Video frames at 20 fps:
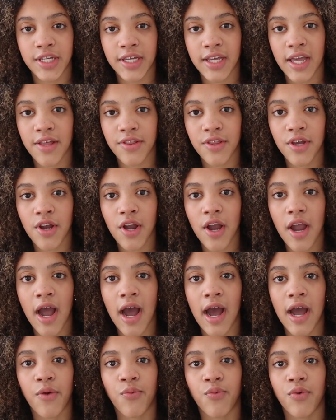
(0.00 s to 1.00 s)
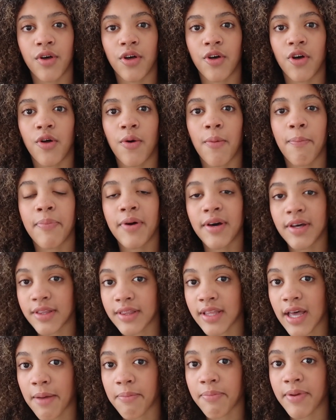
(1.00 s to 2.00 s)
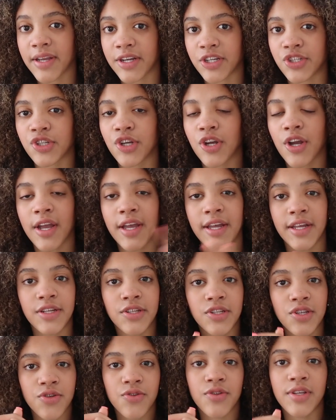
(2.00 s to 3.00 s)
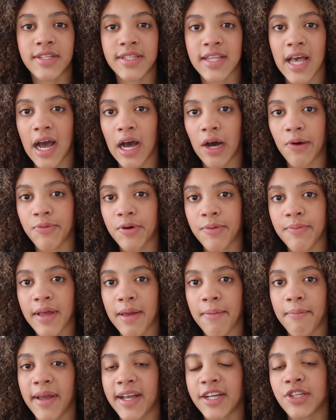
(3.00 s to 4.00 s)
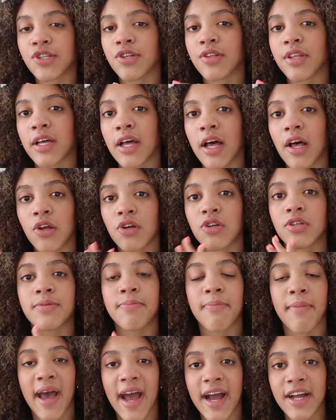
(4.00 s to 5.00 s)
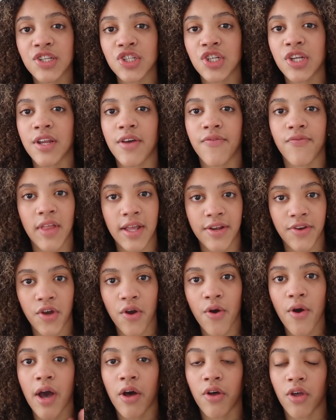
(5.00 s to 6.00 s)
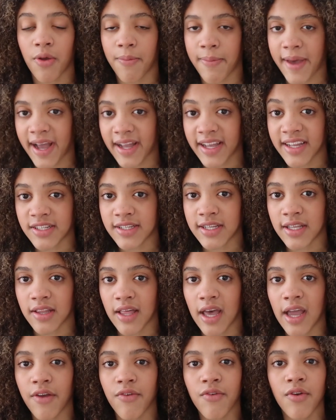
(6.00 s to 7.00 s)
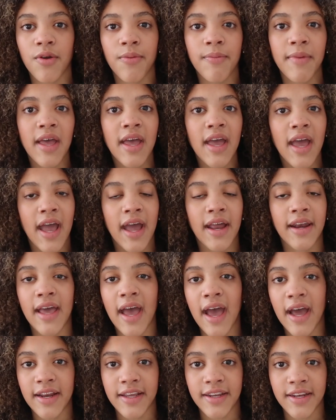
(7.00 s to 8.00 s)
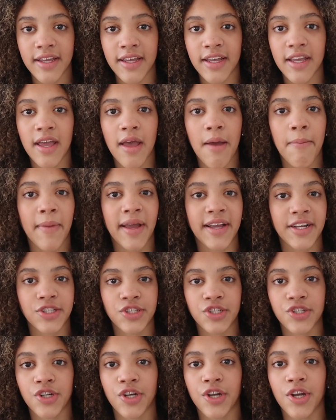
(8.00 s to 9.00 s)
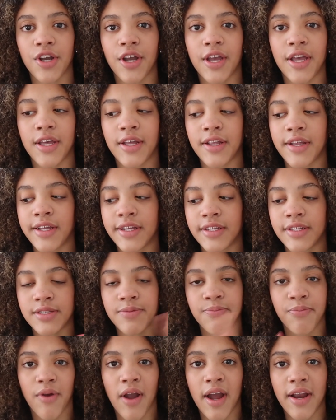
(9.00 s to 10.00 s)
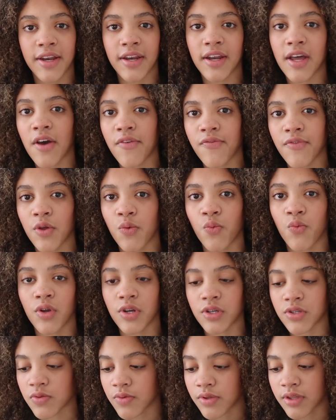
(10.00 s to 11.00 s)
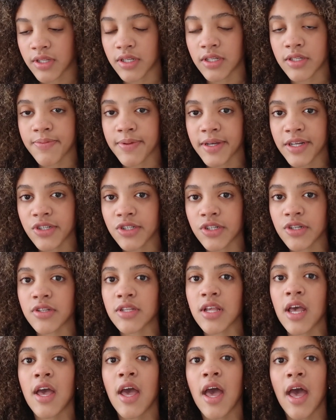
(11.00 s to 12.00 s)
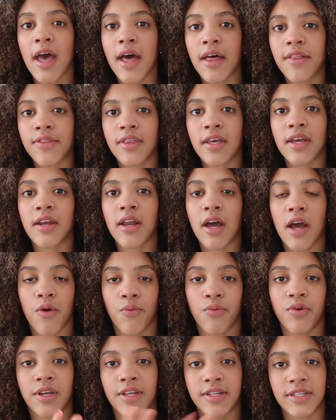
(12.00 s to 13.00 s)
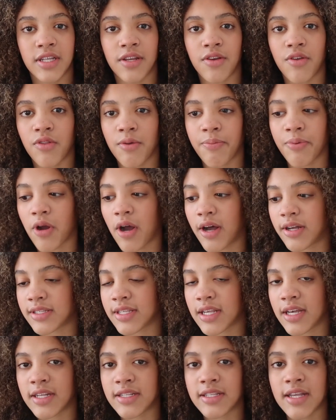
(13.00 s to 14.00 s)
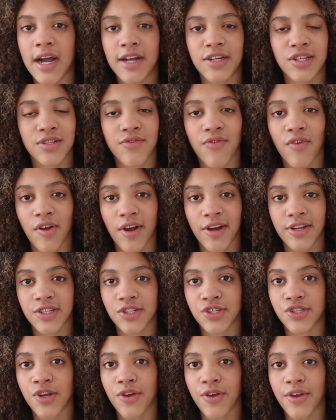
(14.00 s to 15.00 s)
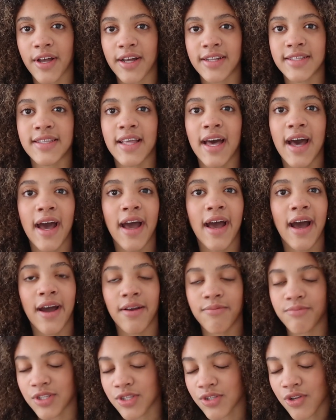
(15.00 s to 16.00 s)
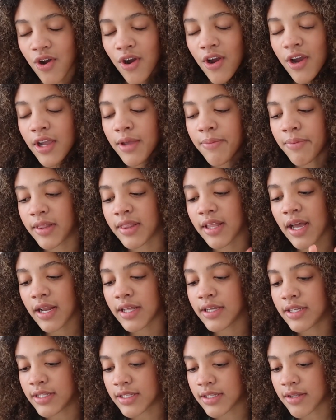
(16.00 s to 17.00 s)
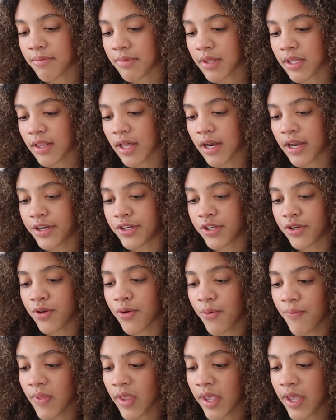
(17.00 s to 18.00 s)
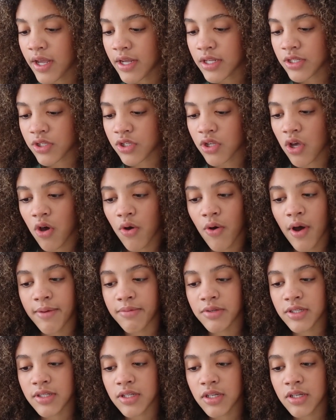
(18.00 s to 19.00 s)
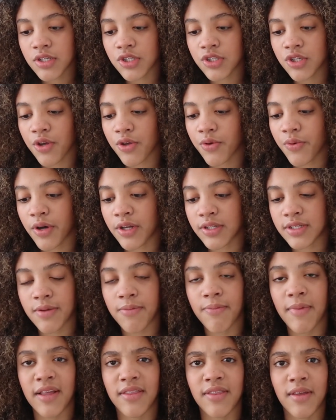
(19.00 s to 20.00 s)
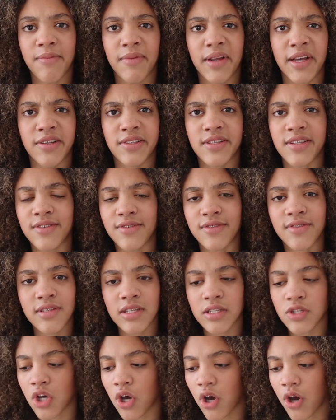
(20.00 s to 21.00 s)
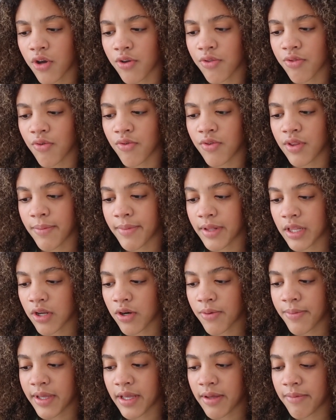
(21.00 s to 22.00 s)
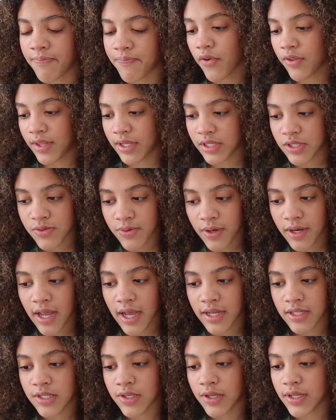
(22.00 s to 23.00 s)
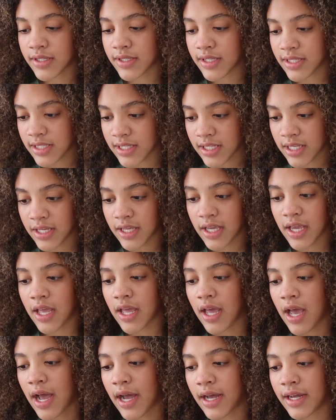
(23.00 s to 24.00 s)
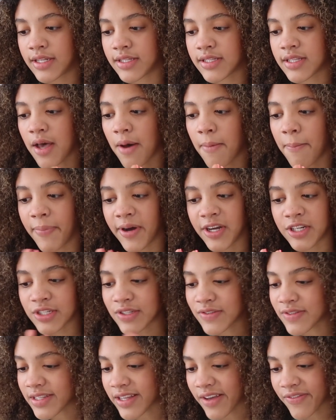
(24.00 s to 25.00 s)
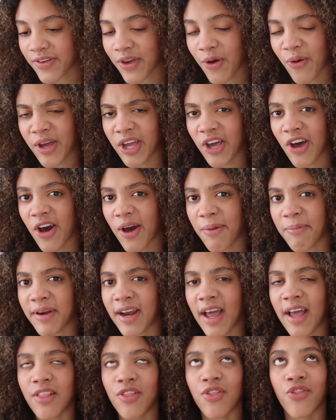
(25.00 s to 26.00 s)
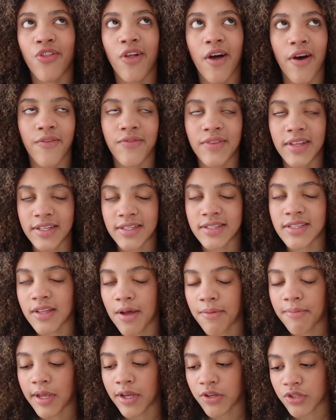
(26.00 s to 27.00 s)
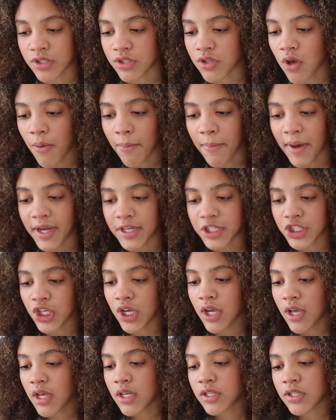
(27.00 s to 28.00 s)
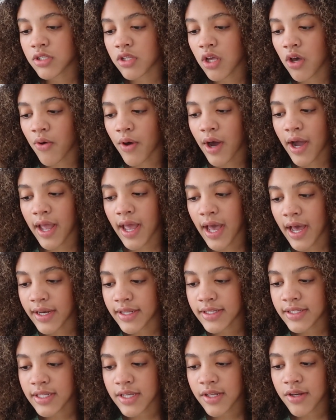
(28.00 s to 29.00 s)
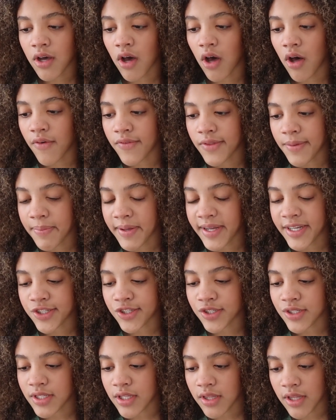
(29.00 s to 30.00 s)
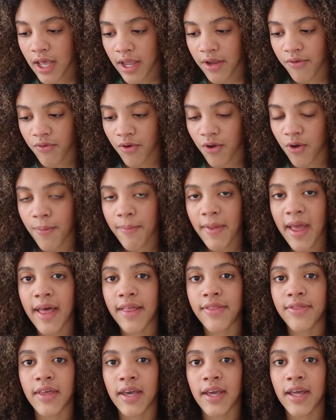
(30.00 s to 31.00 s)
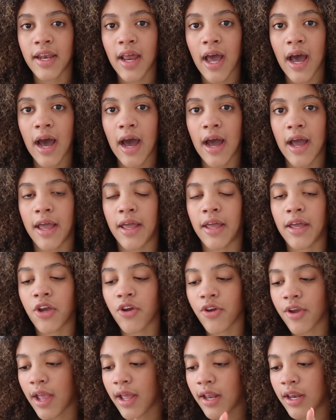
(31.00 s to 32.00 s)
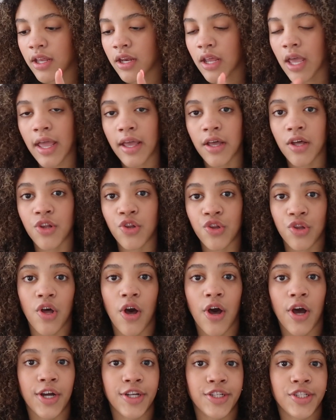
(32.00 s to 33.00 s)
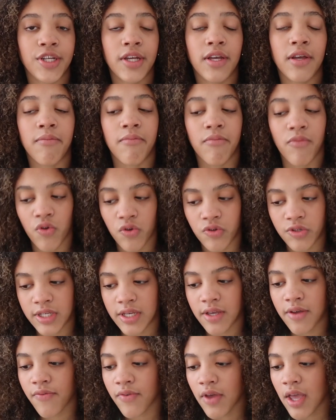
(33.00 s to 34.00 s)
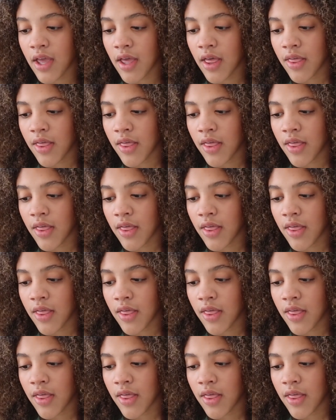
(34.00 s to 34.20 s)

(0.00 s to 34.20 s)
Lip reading: together, I will put that picture into this album and make sure the colors match, and if they don't, I'll go back into Lightroom and edit it and make sure it is bright enough and works with these pictures, and then I will continue the process. I just forgot to show you guys that. I'm sorry, but that is something that I do. So I'm just going to show you all some of my thumbnails and talk through them a little bit. For this one, as you can see, it has a bunch of stuff going on, but I love this thumbnail so much. So I edited all the pictures in Lightroom, and then I created a collage in Moldiv.